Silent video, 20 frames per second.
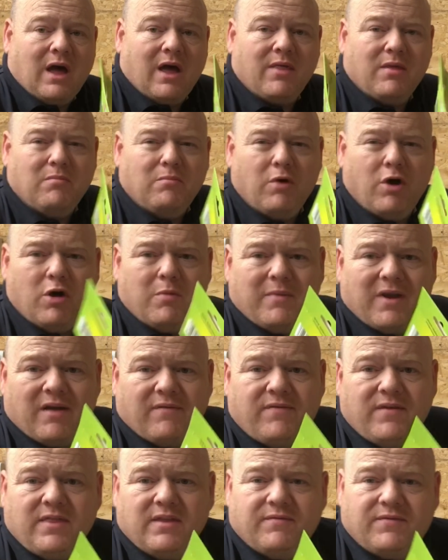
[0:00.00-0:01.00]
moment, I
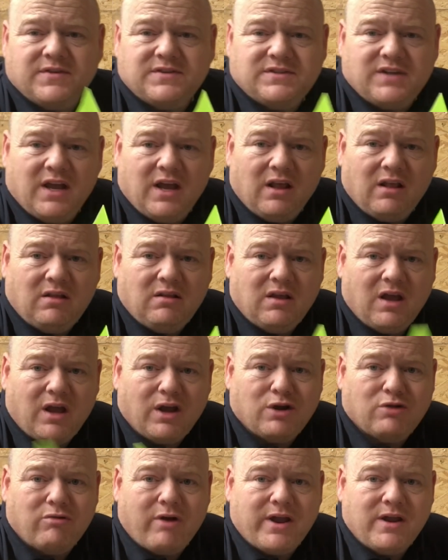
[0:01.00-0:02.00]
think they're for sale at
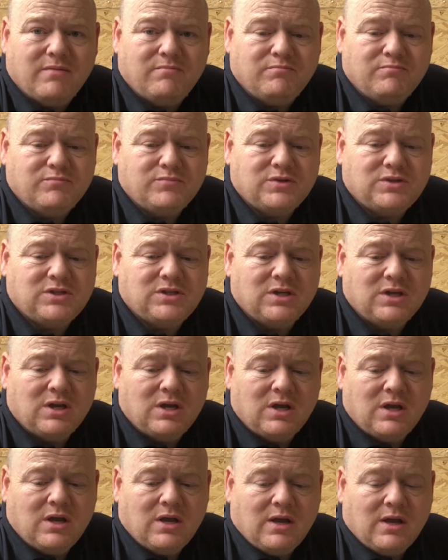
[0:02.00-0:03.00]
Graham's.
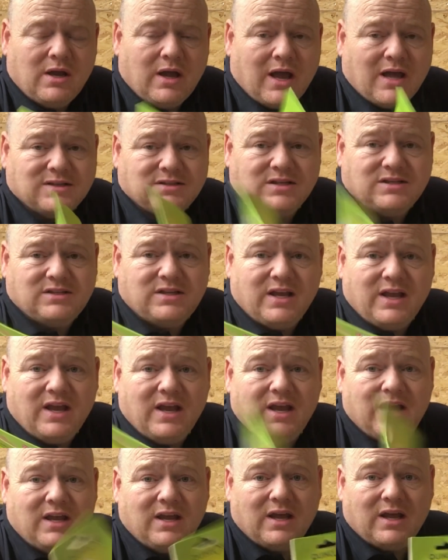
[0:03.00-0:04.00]
As I
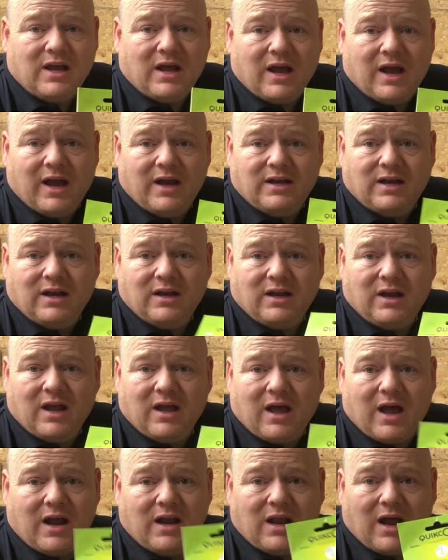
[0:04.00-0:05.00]
say, I
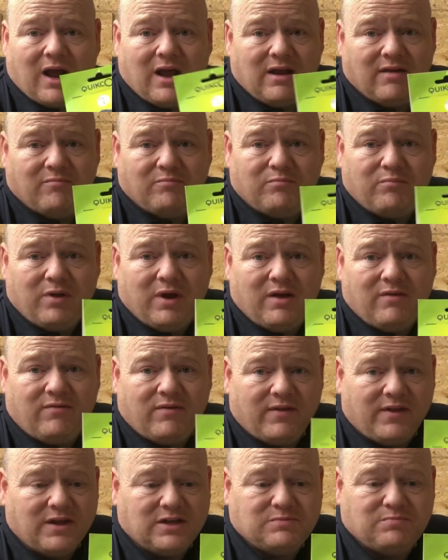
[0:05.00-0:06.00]
haven't paid
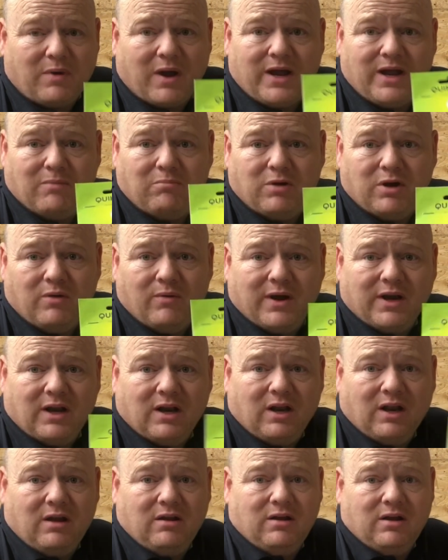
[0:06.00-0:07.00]
for this, but I am going
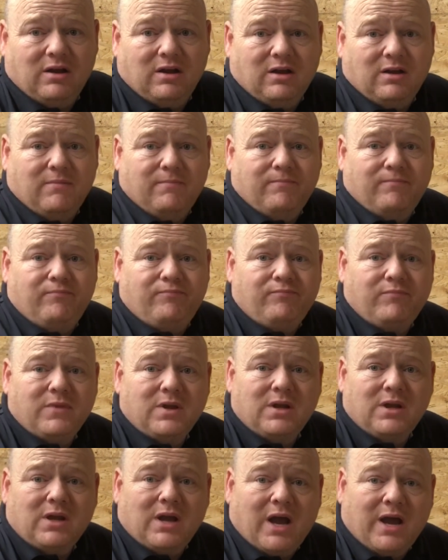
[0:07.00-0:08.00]
to add
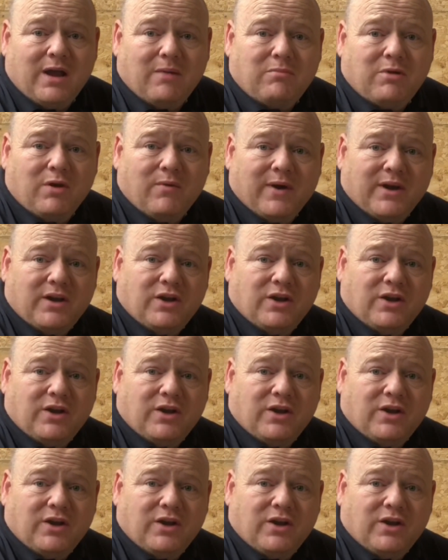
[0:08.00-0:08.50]
a